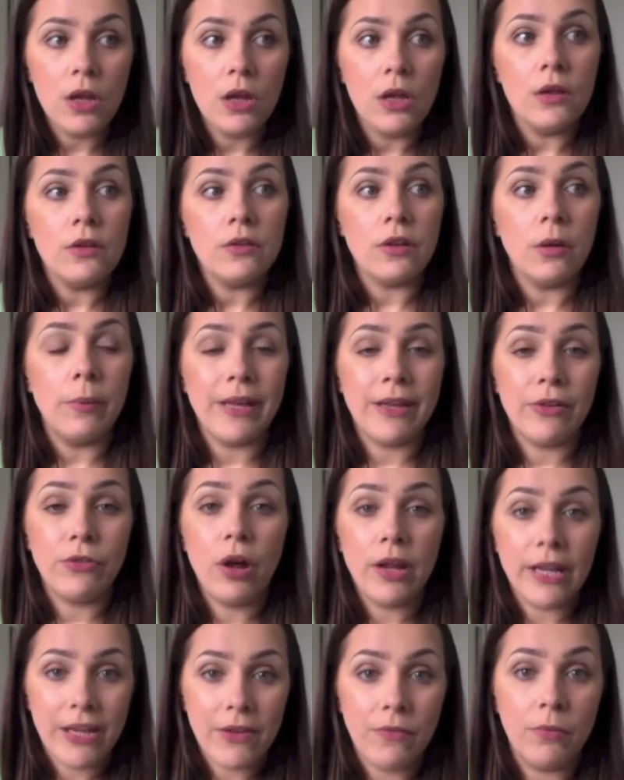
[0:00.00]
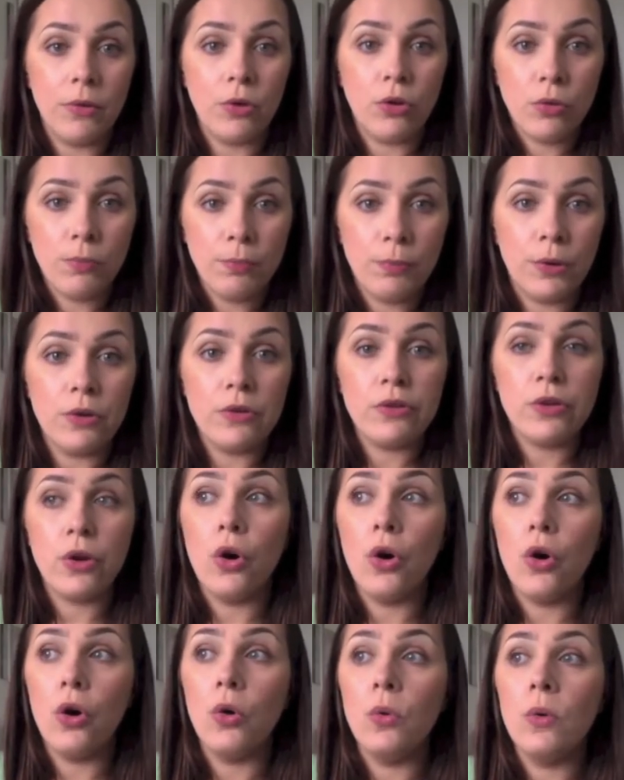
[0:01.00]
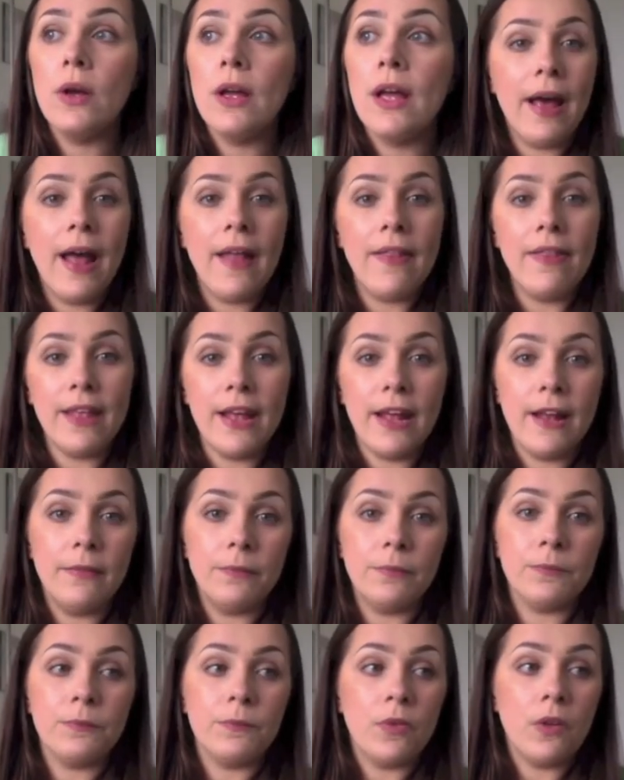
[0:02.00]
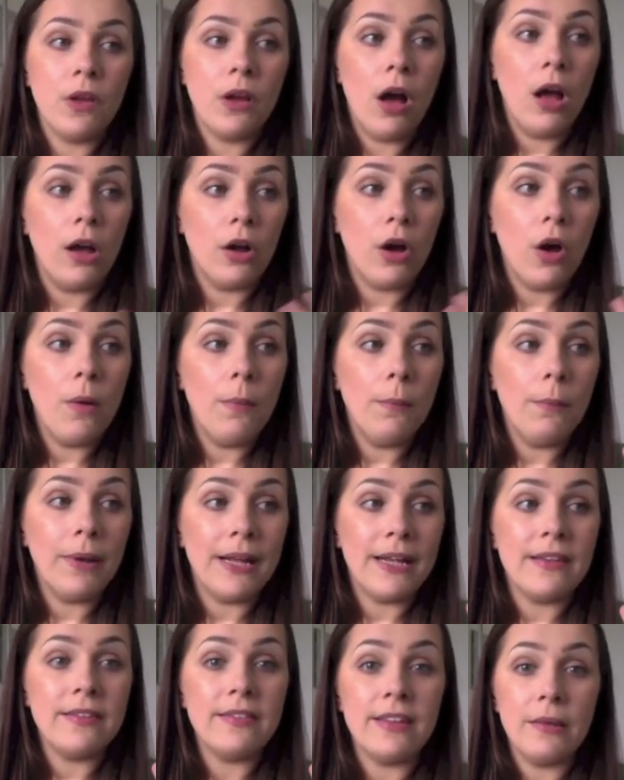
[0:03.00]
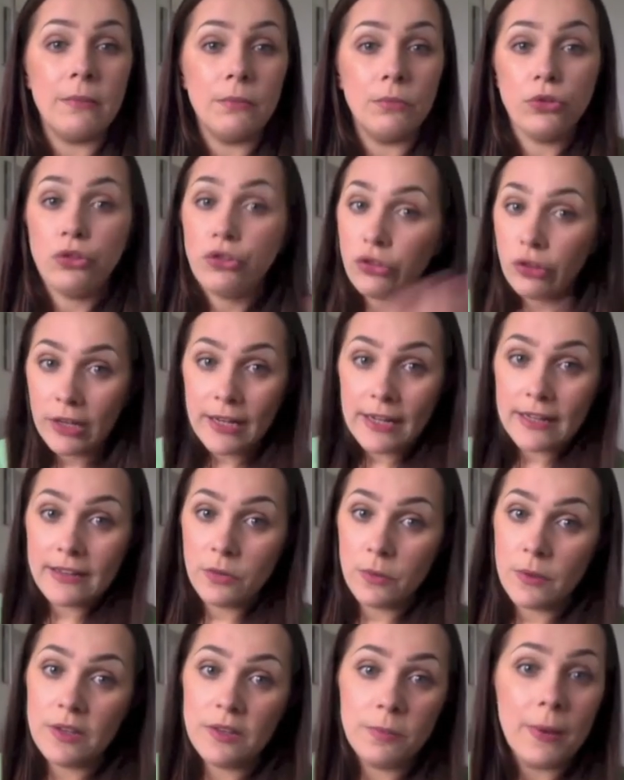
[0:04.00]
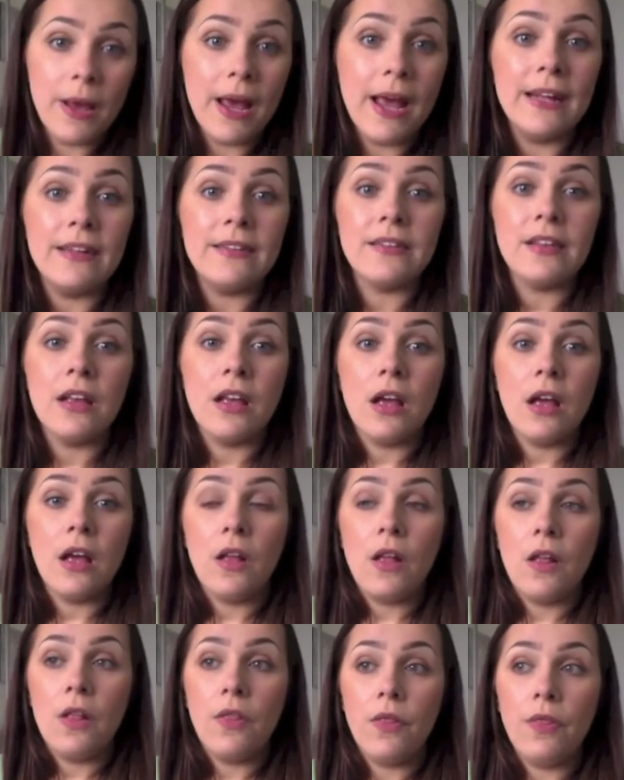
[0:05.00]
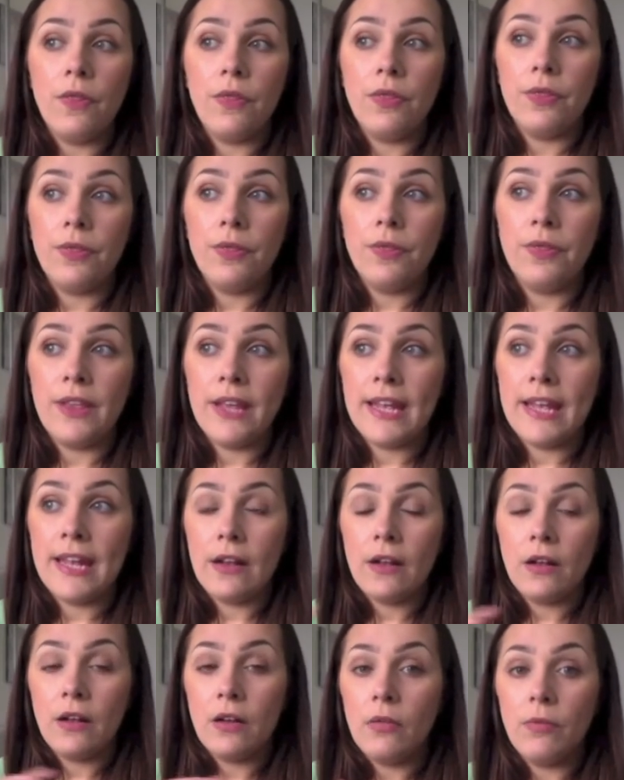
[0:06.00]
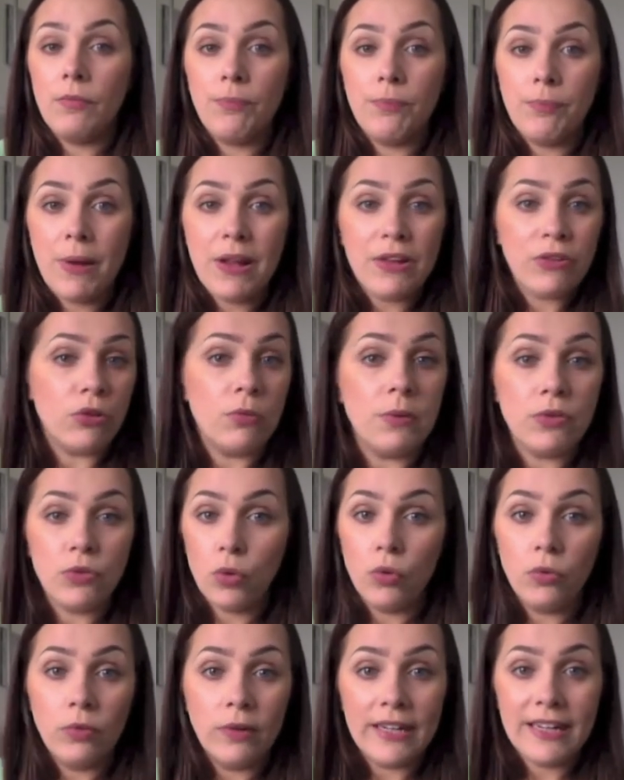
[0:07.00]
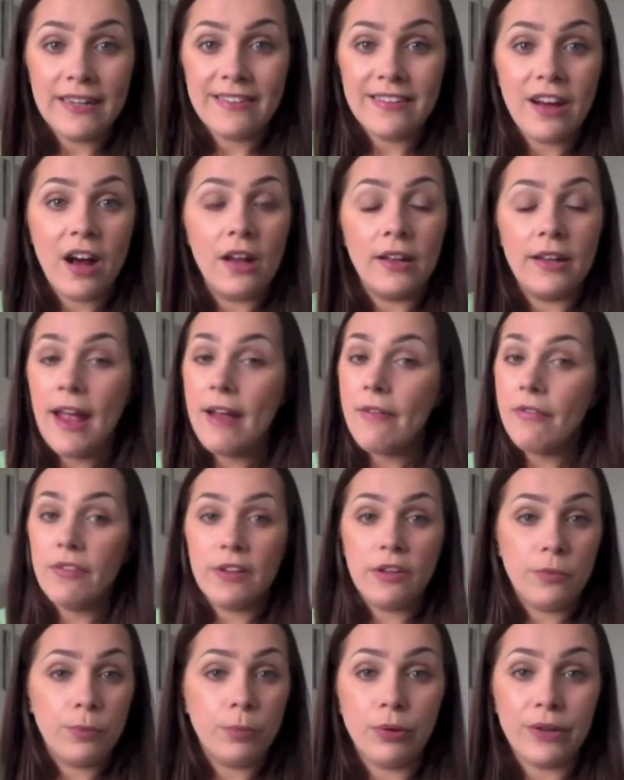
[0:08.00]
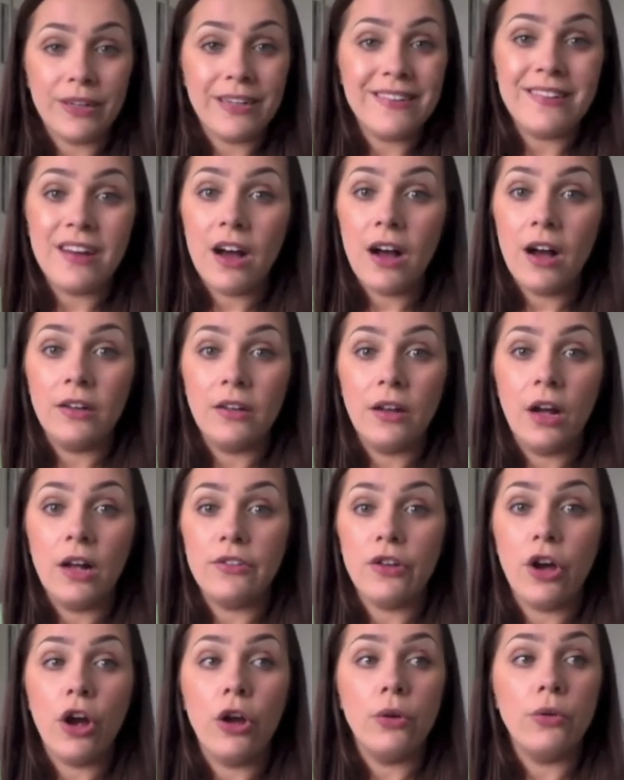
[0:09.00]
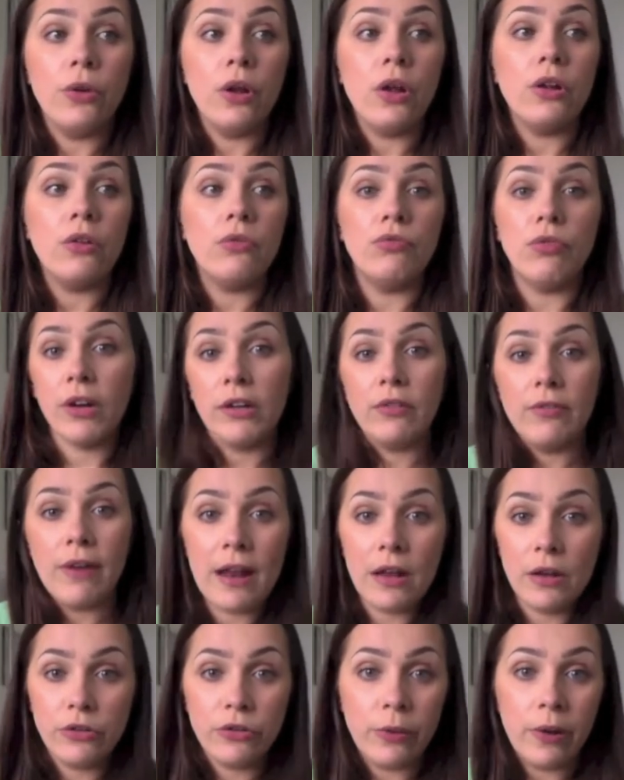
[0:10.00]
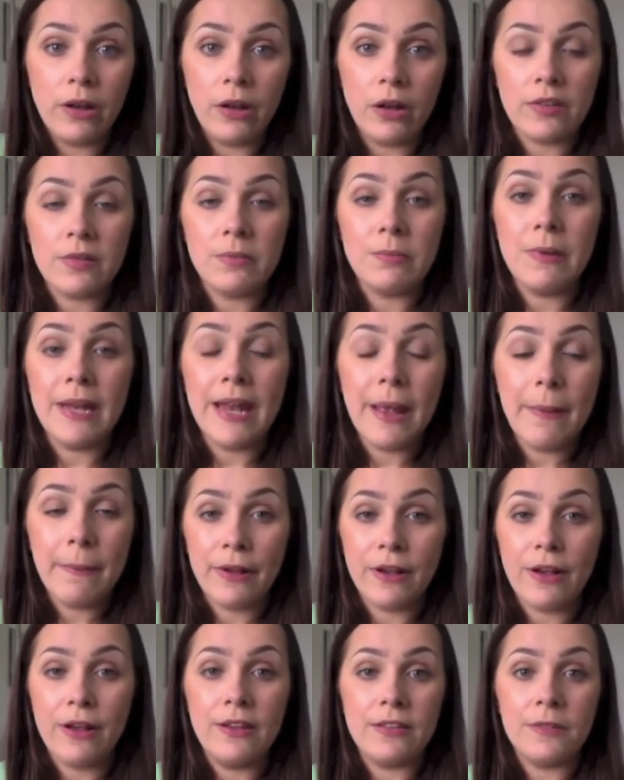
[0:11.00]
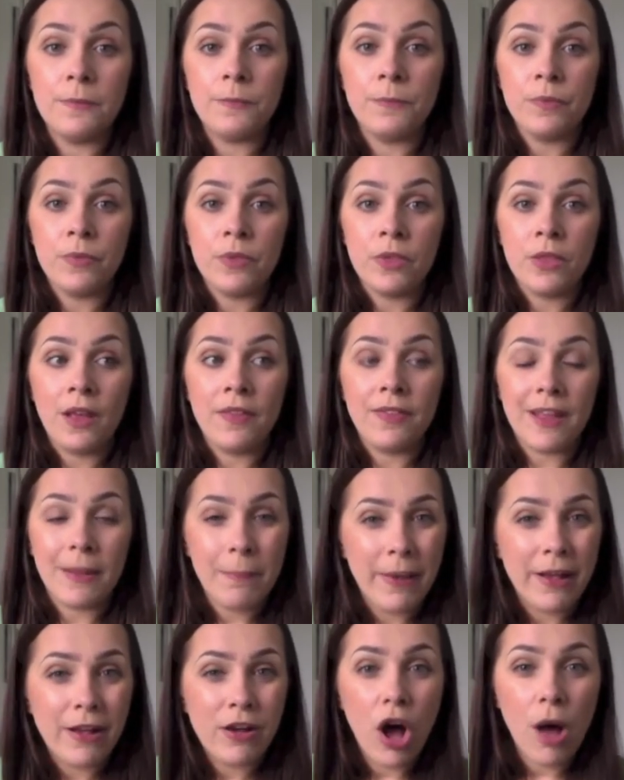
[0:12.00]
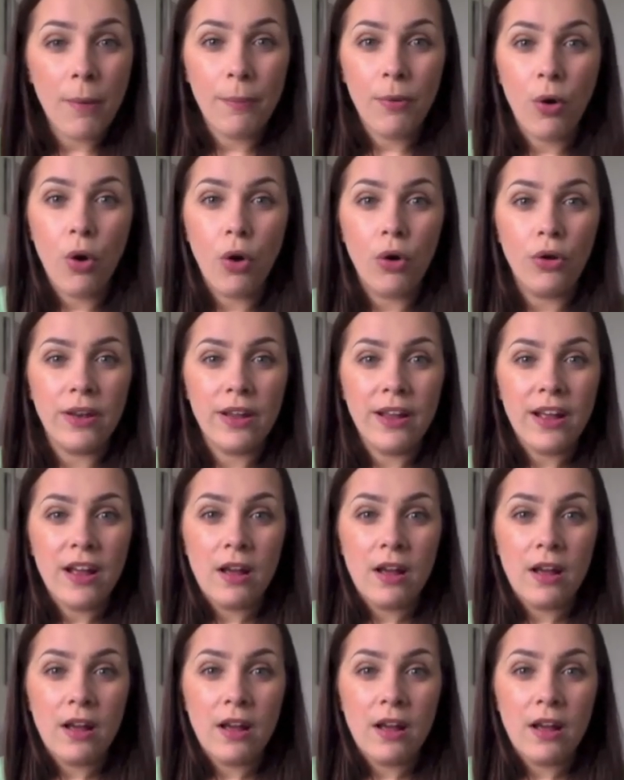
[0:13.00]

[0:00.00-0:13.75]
So we try and give him a good bottle, and then I go and place him straight into his bed. The bedroom is already done. Everything's pre-done. I don't run around and do it last minute, because they pick up on,